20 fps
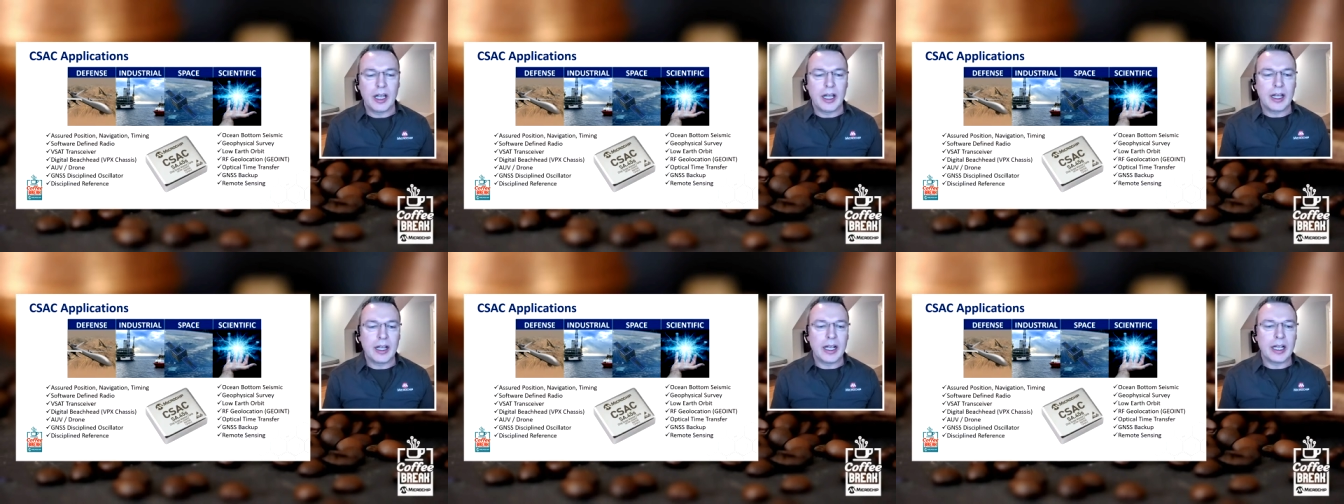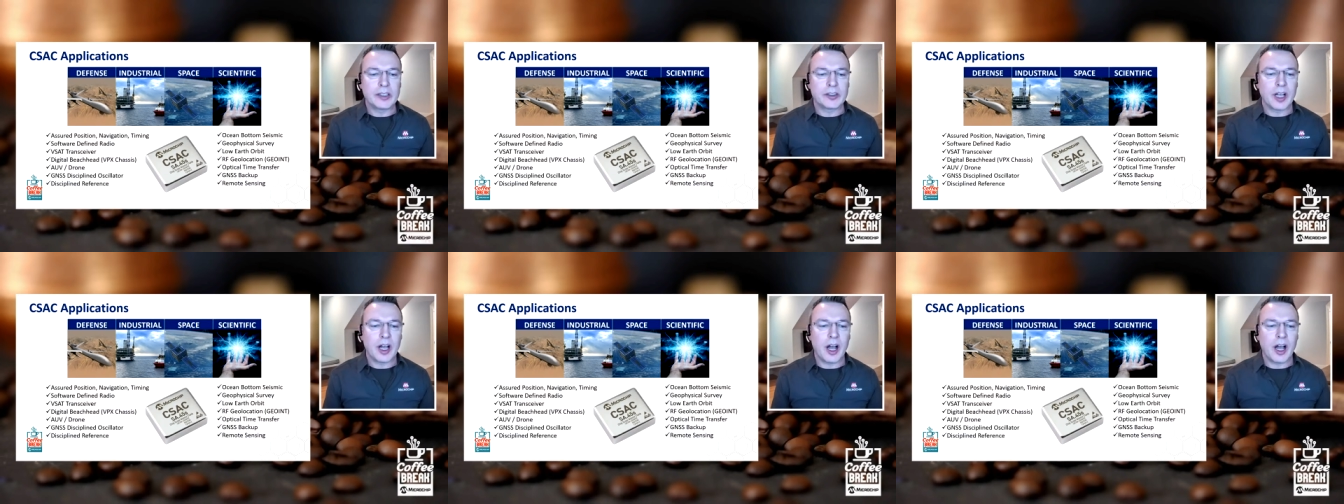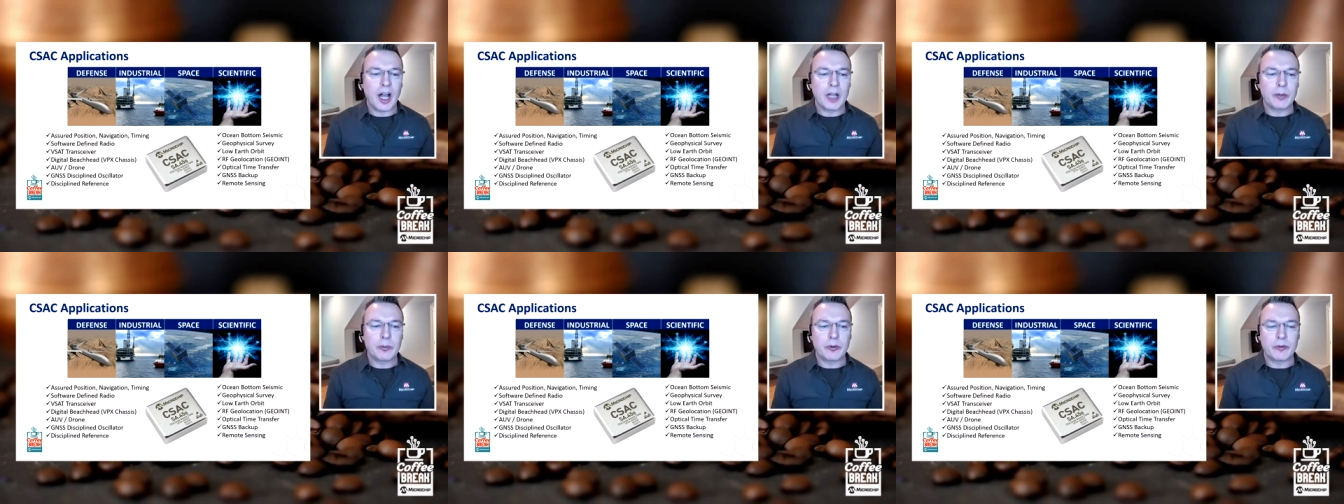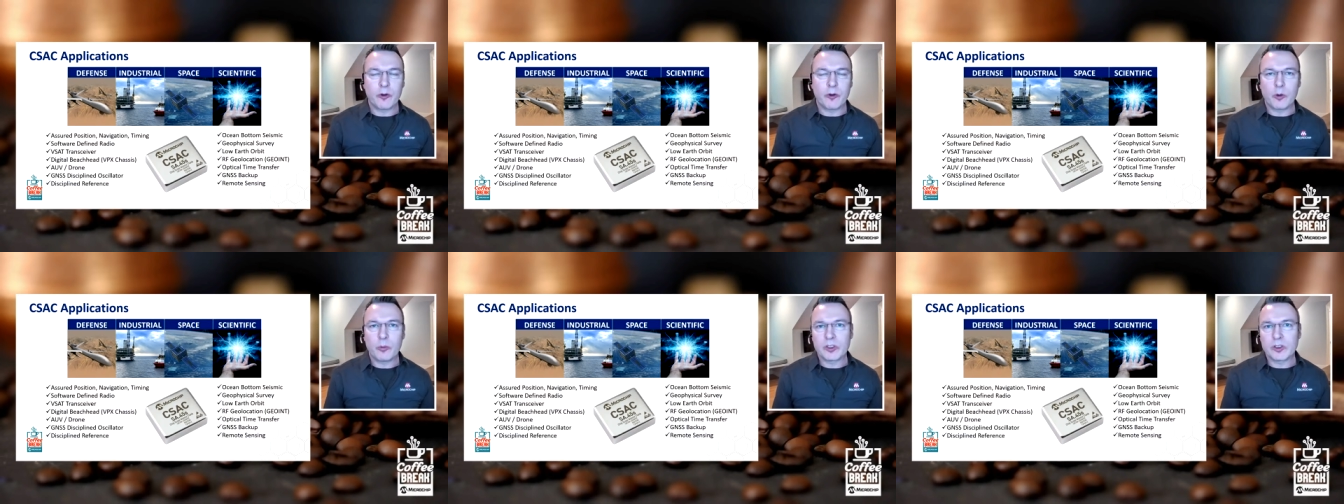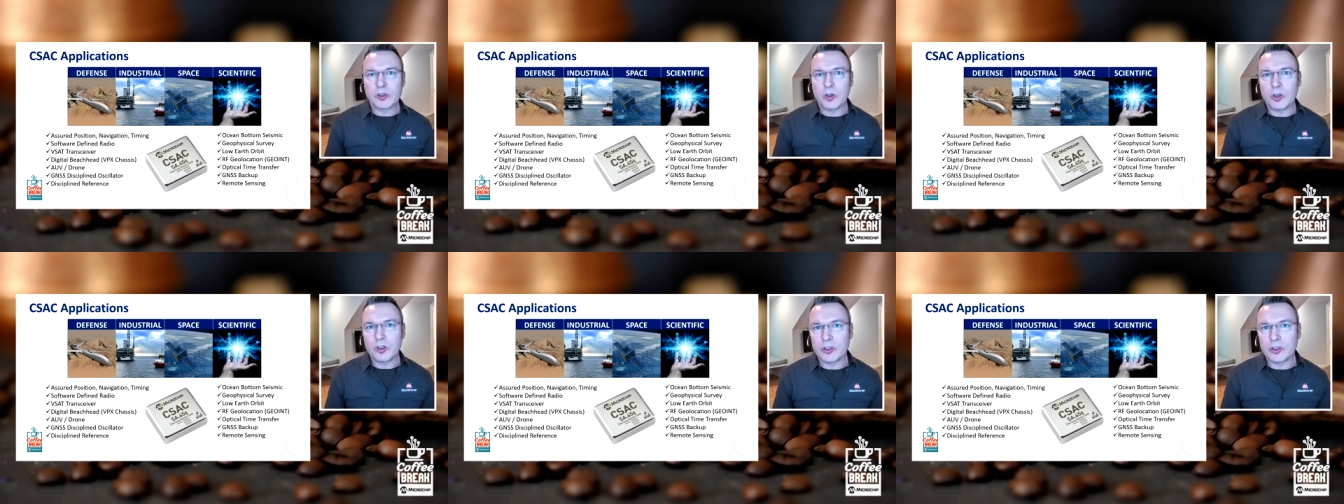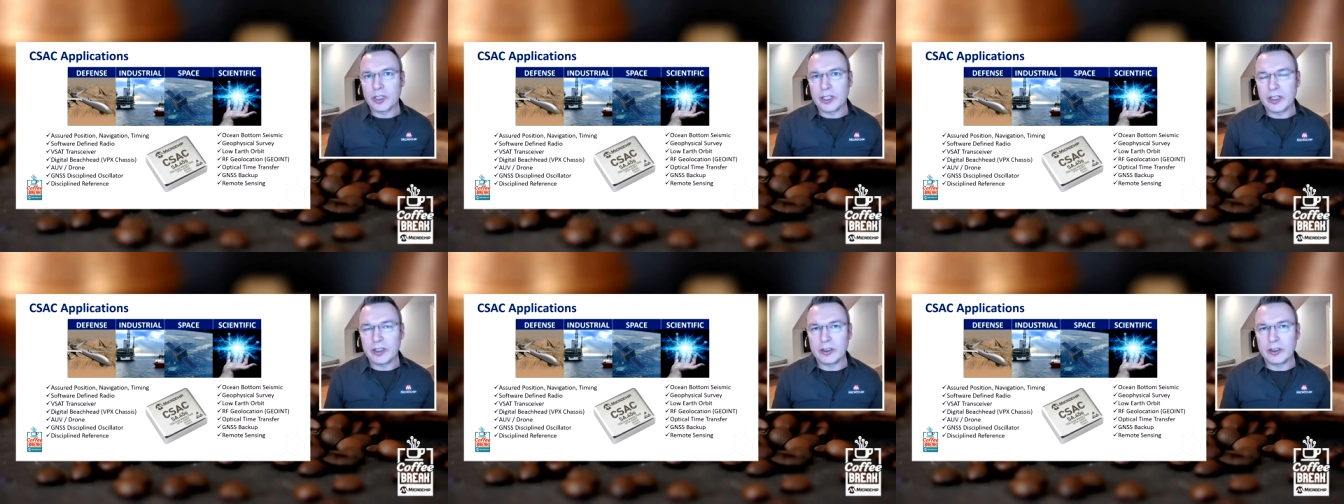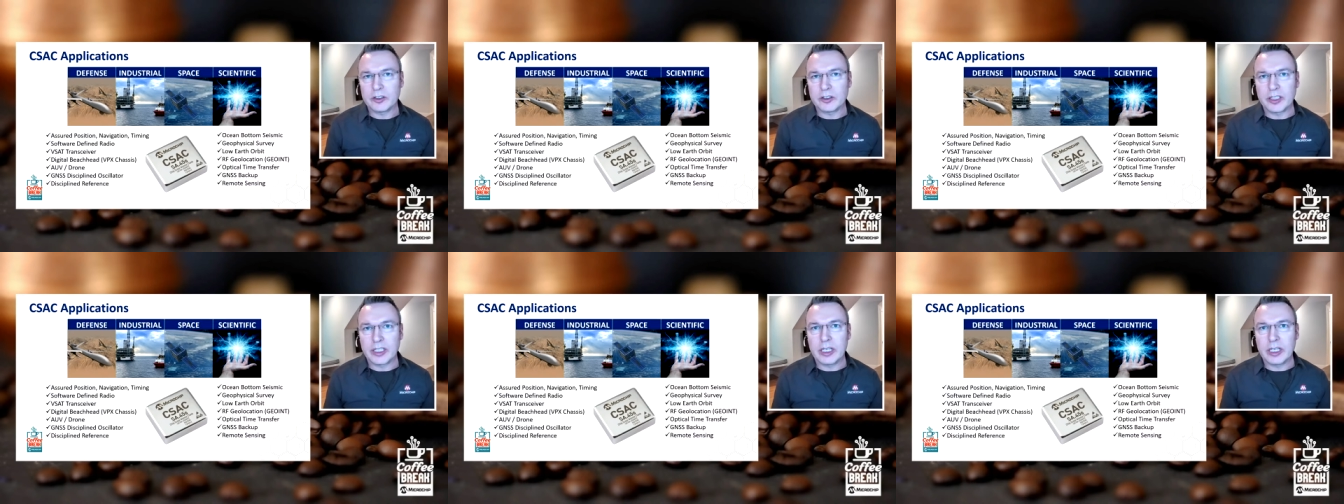as a high performance oscillator
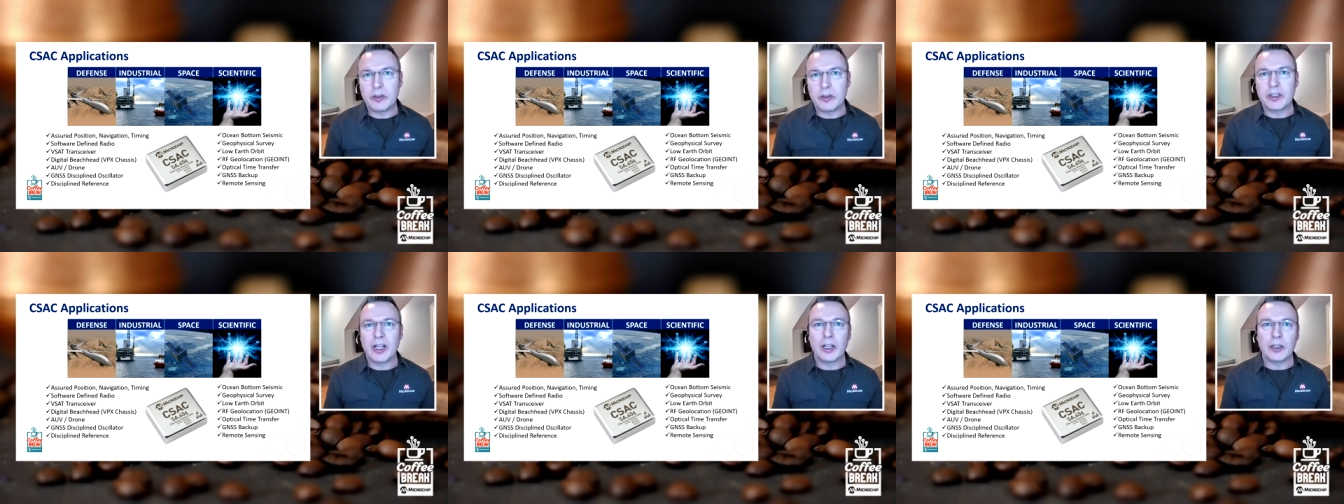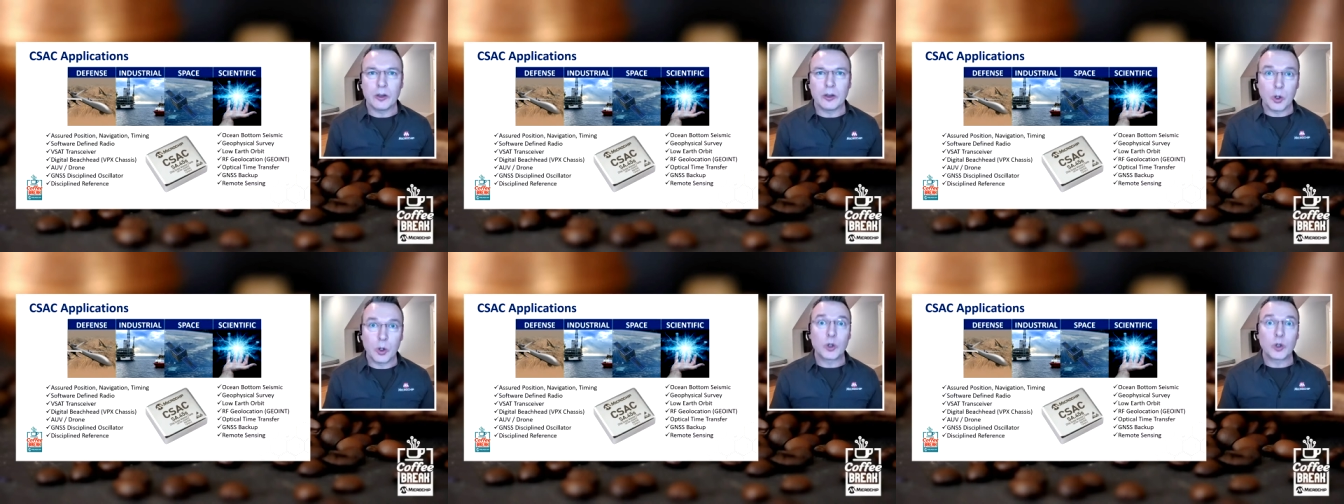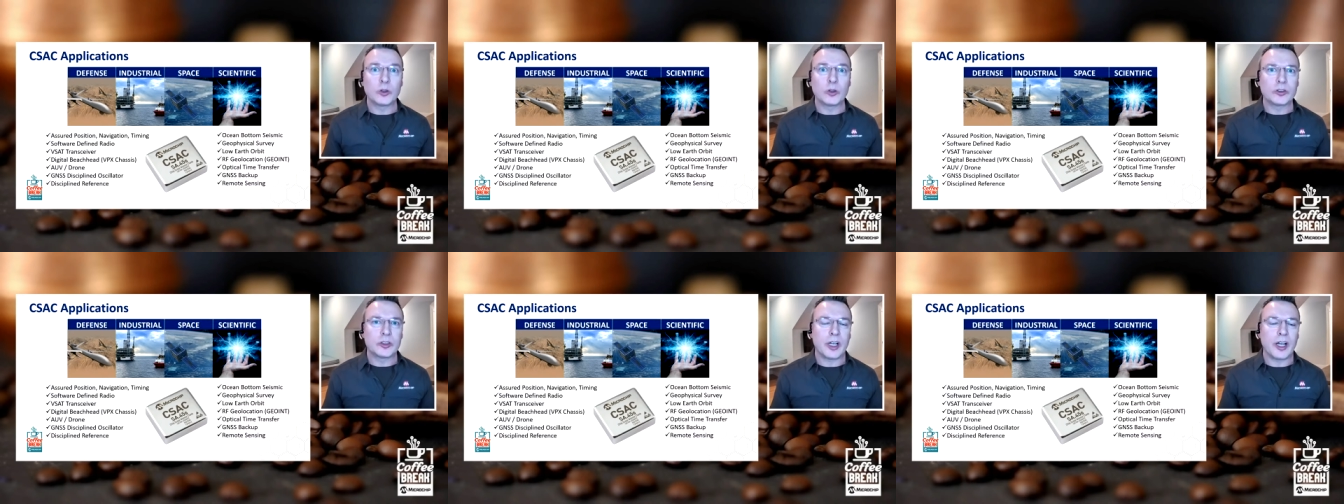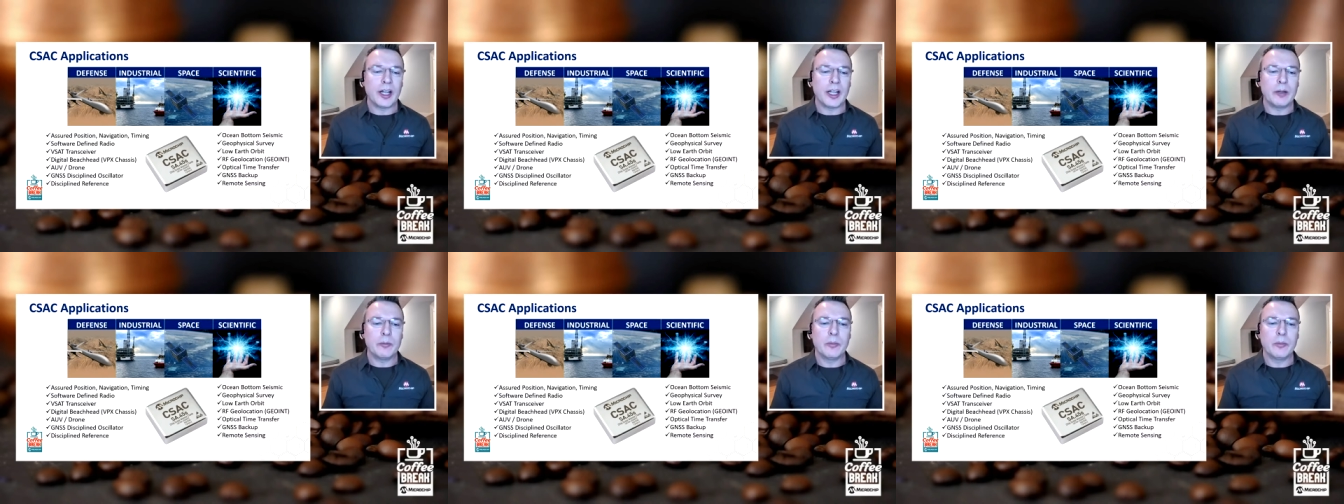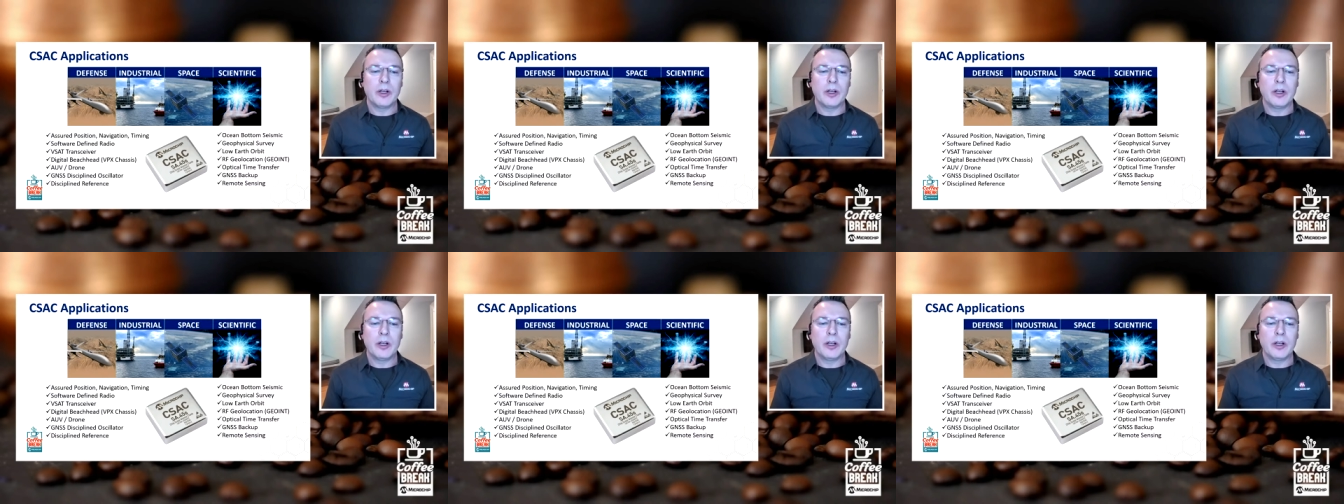to give you that local time